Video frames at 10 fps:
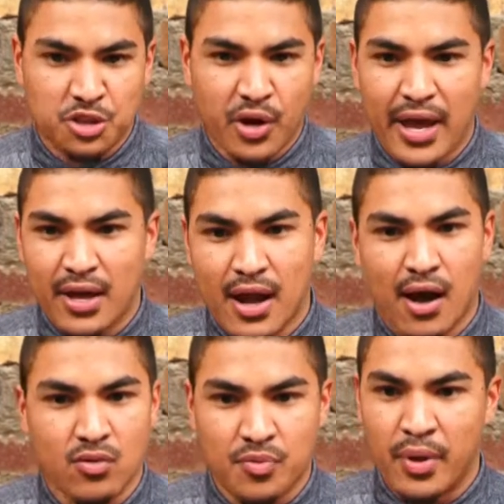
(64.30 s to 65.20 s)
try it
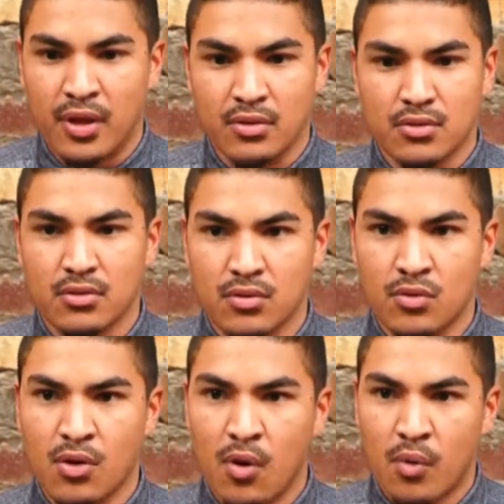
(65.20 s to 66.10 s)
out, man.
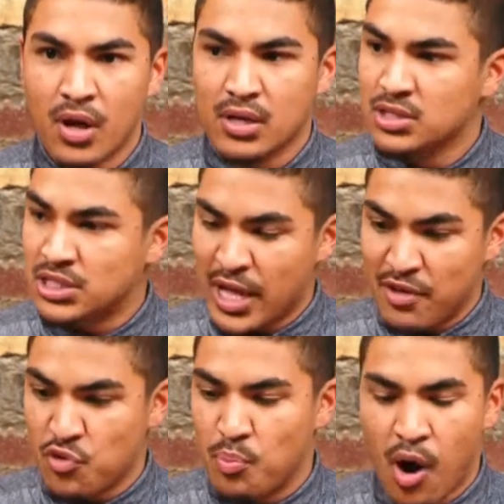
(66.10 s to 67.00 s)
You know, say
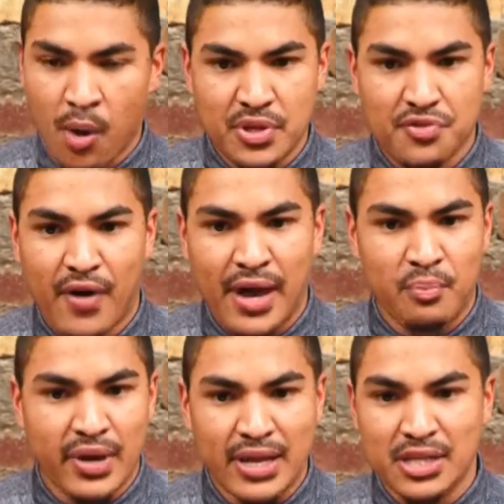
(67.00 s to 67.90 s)
if you bomb, it's fine,
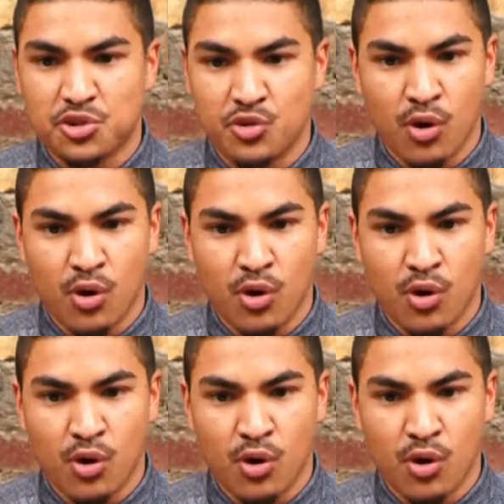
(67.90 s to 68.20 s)
but at least you